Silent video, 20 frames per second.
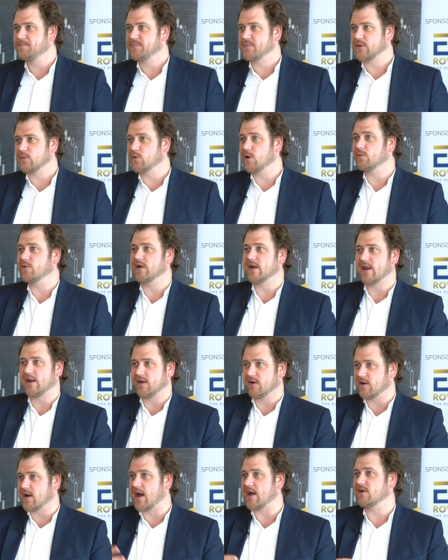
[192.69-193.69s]
where we're getting
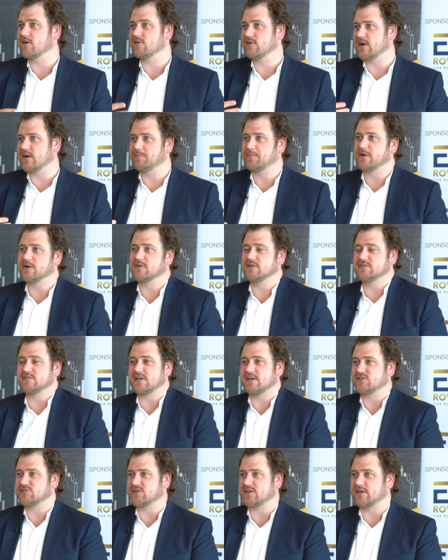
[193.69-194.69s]
our higher grade
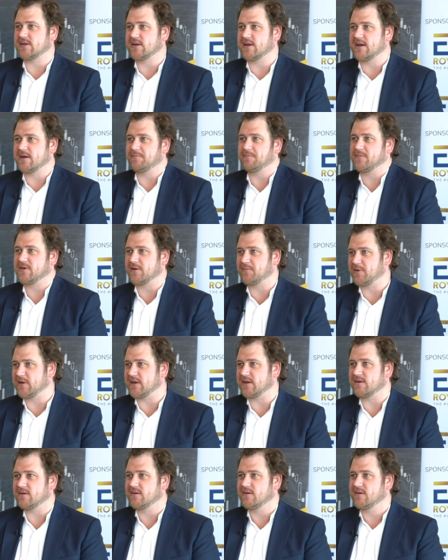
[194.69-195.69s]
mineralization coming
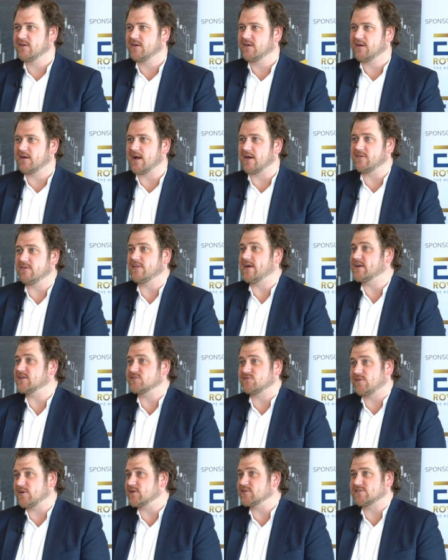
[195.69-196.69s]
in. Other than that, it's
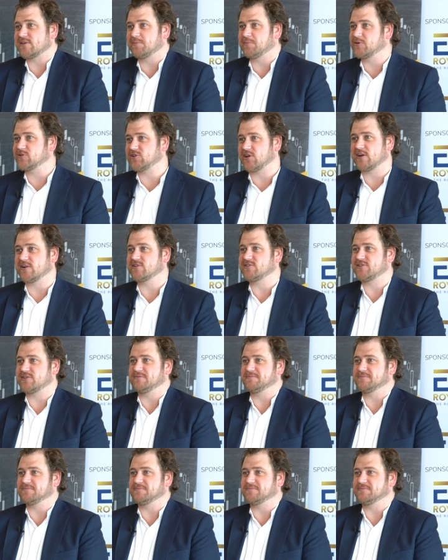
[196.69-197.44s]
very simple geology.